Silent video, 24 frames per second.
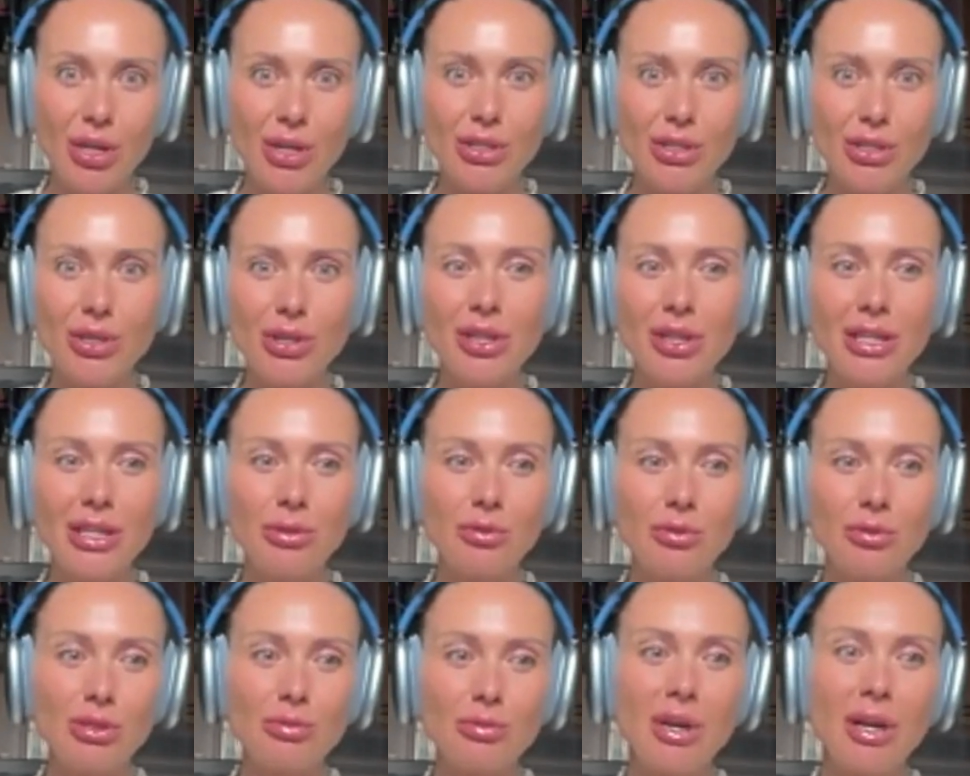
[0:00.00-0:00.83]
So that
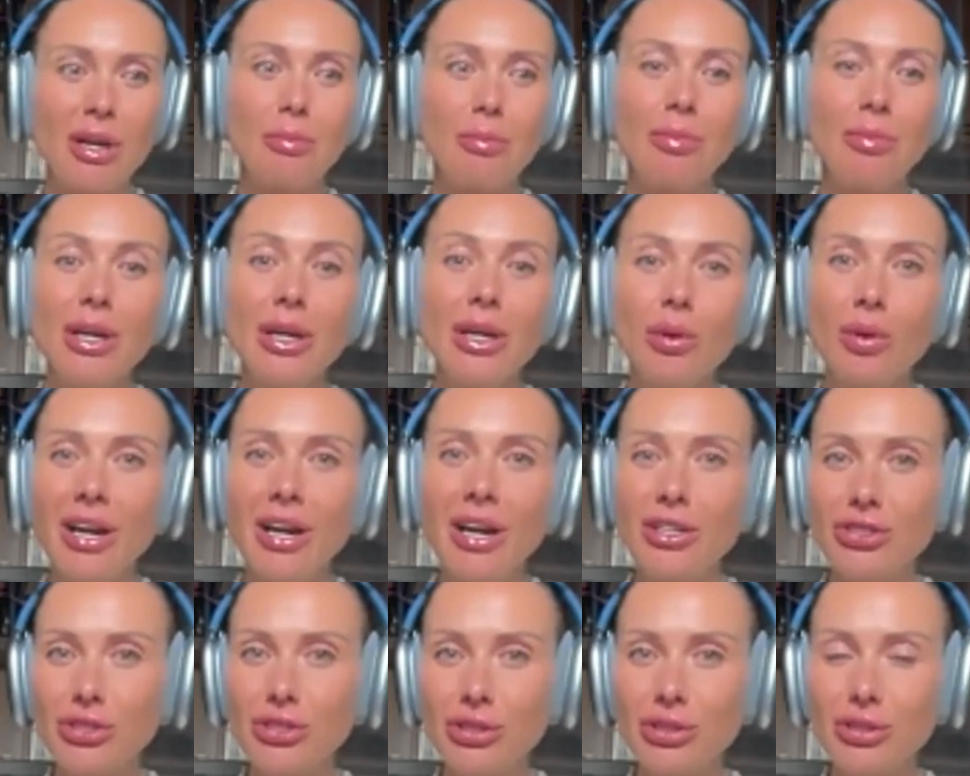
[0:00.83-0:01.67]
was my big
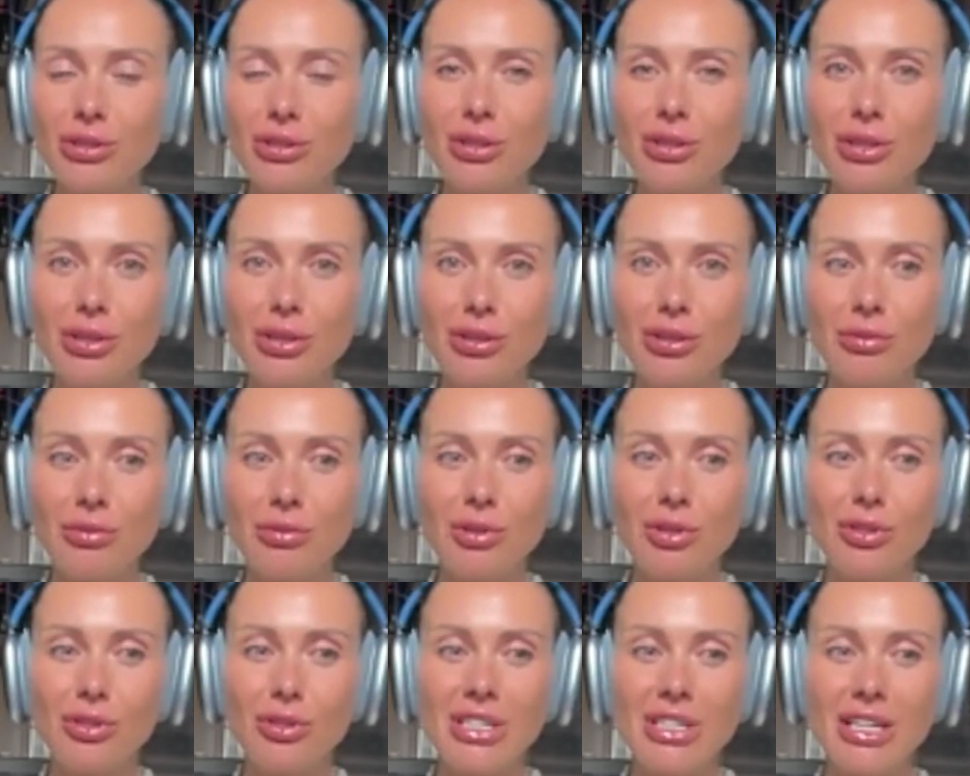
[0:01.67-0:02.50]
question to the
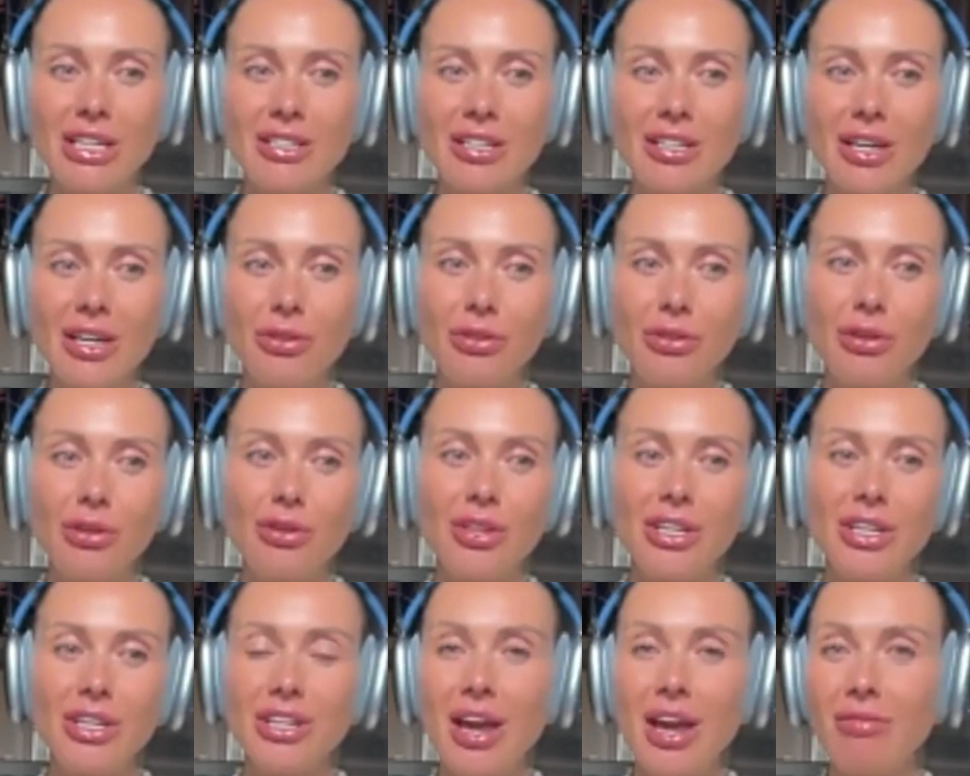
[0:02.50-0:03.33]
universe. And I thought
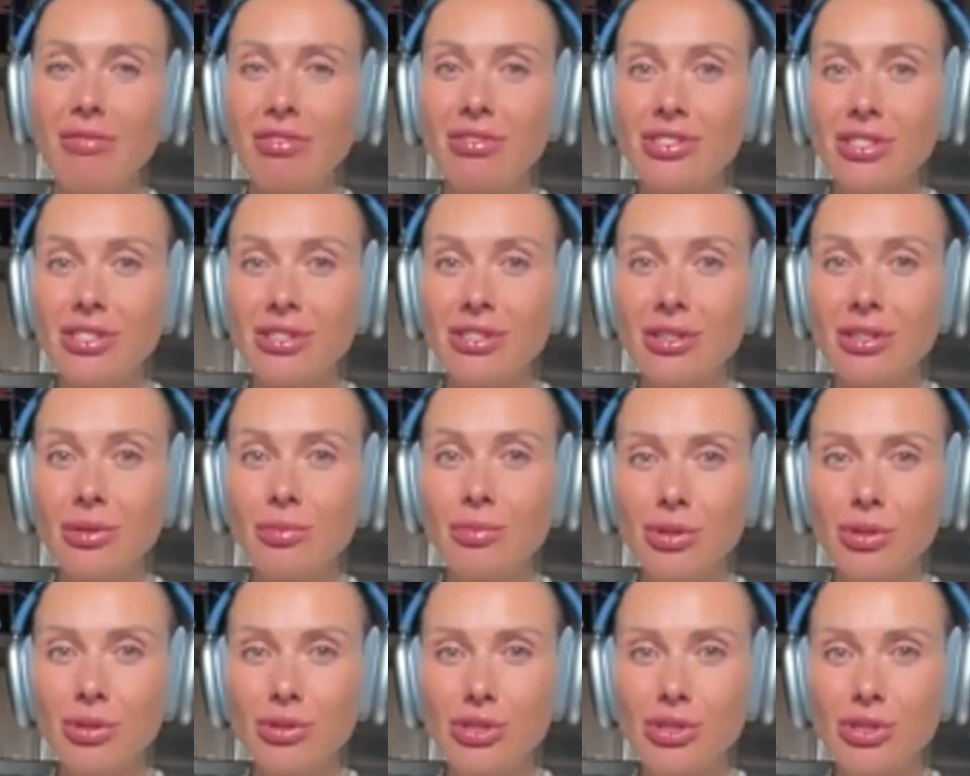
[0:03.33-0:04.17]
that every single
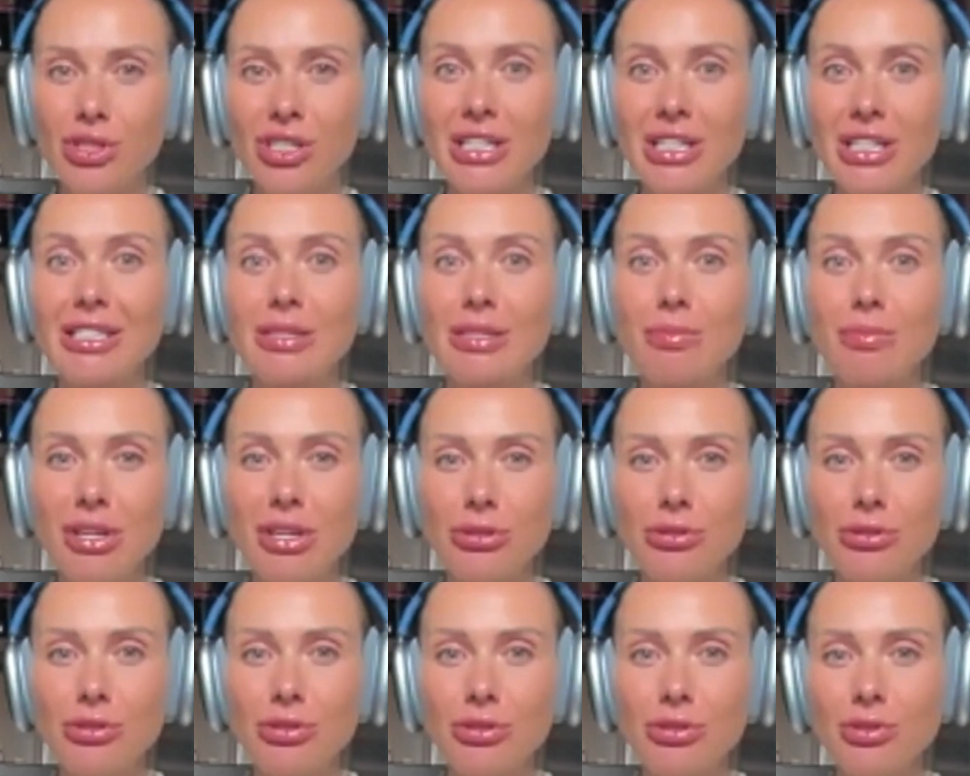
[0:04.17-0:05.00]
person is meant
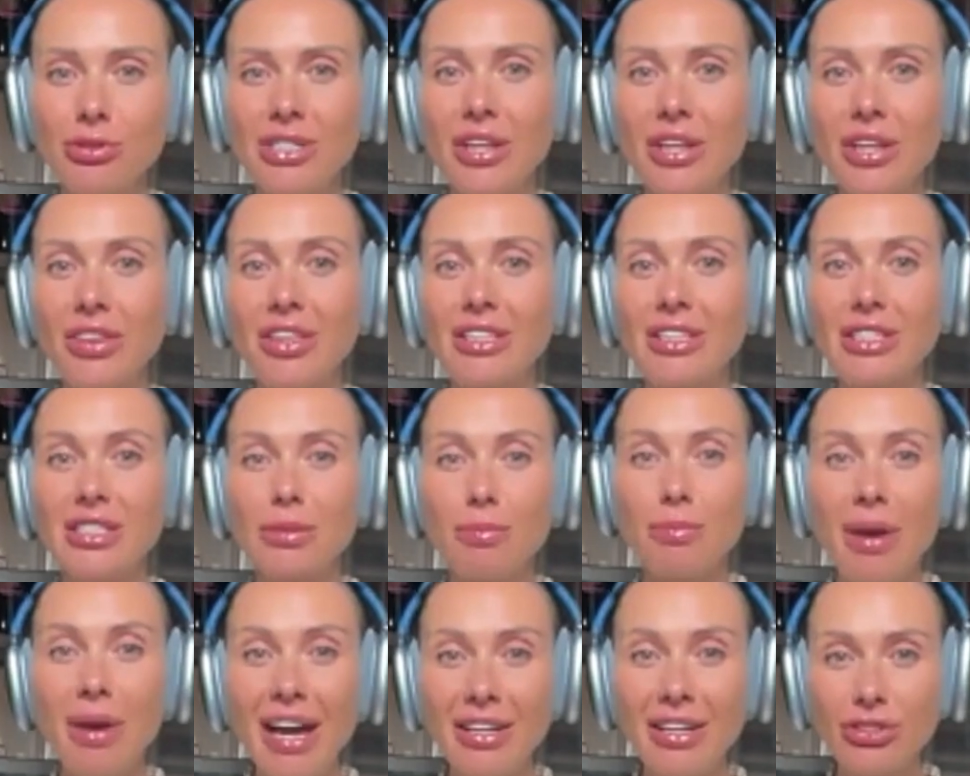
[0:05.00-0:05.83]
to do something
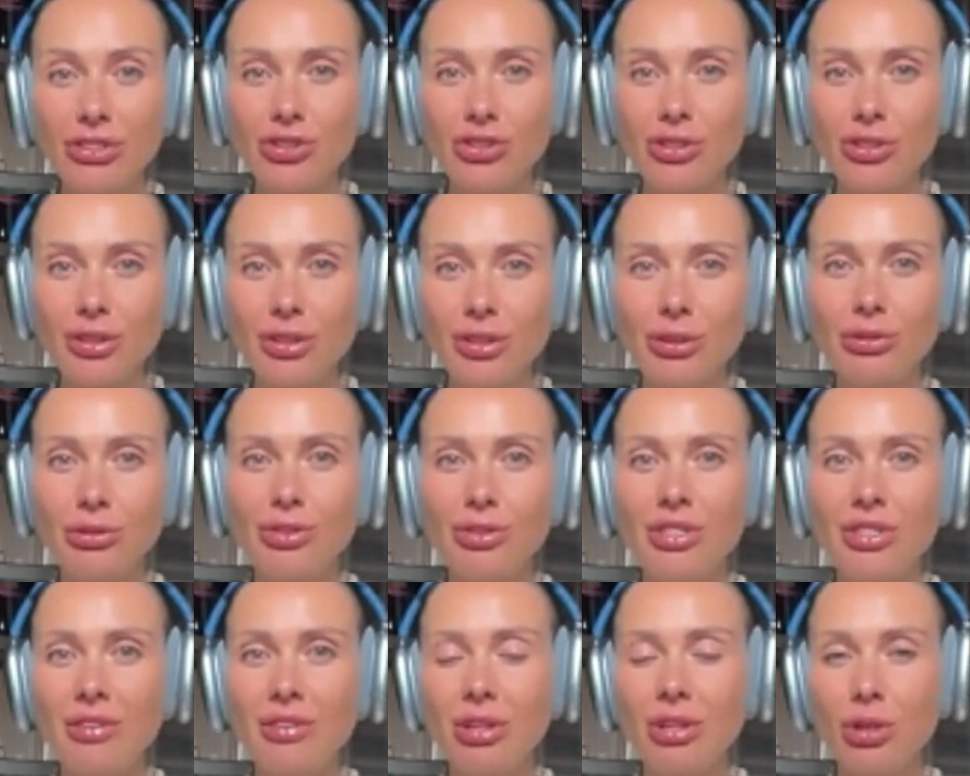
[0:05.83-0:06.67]
special to
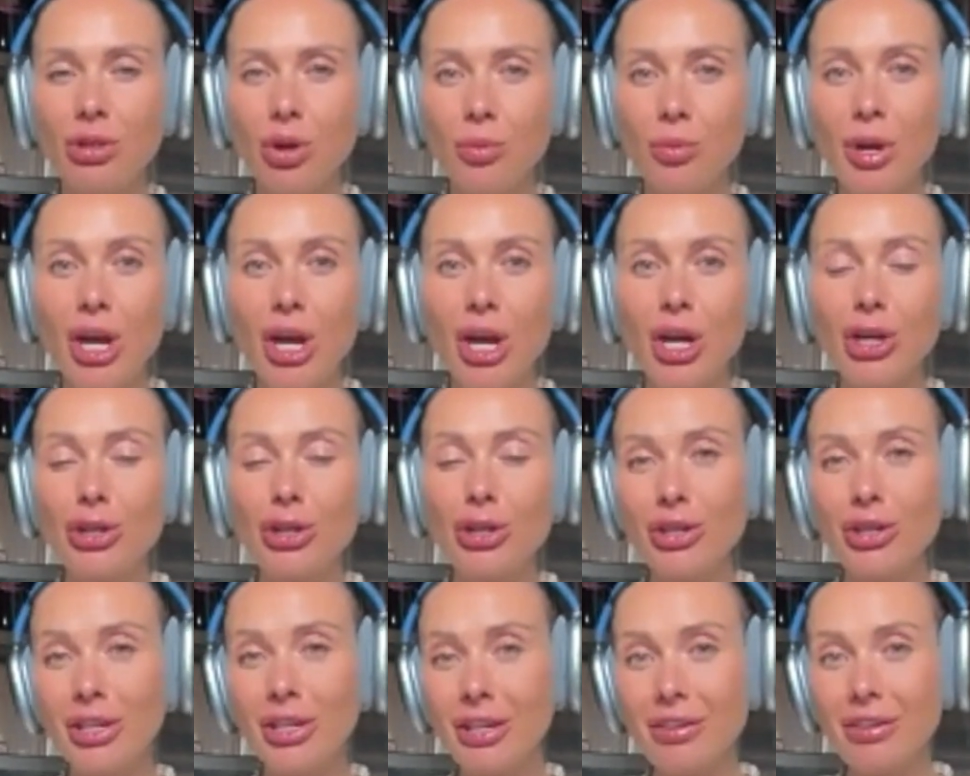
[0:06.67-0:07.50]
develop
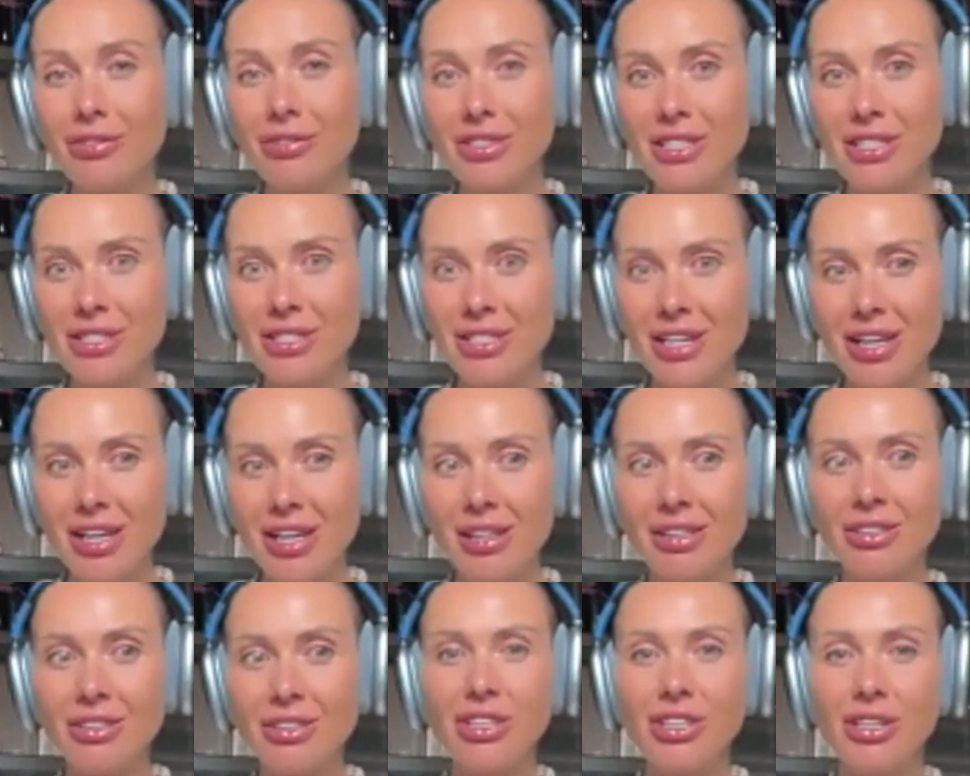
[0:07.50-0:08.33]
your gift and
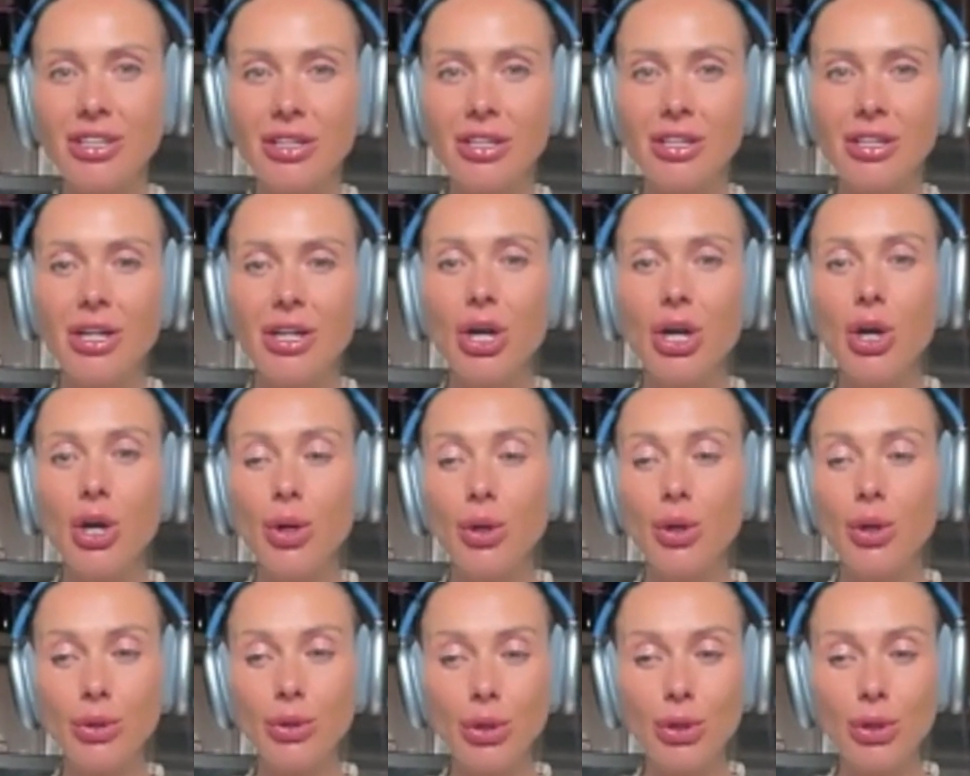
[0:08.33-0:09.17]
talent here
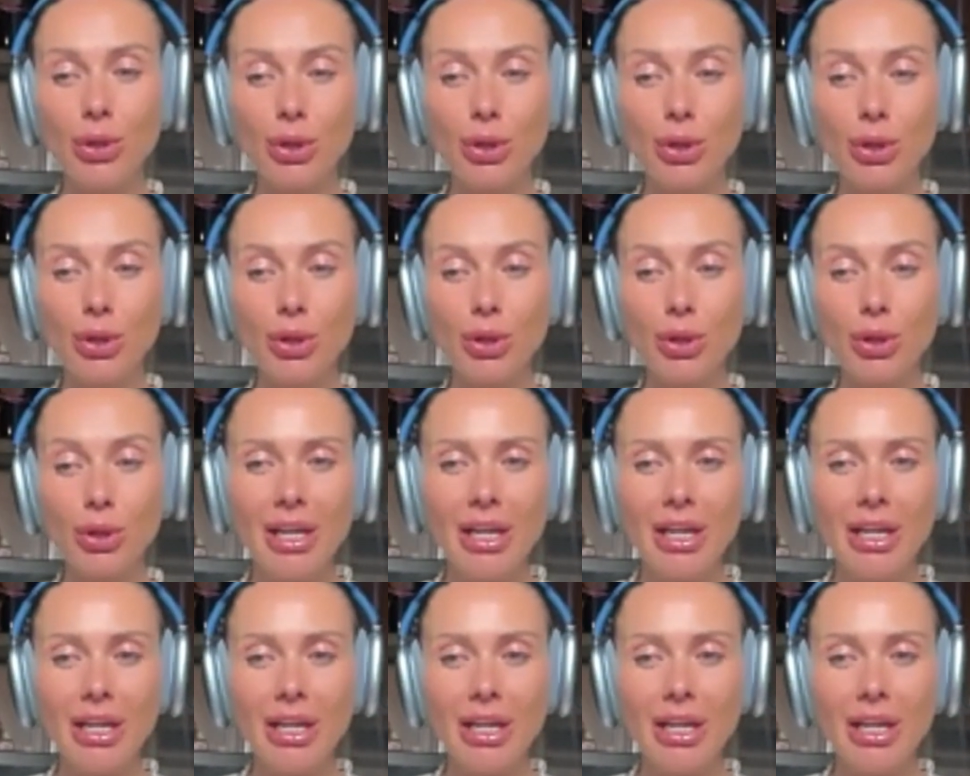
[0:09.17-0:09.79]
on earth.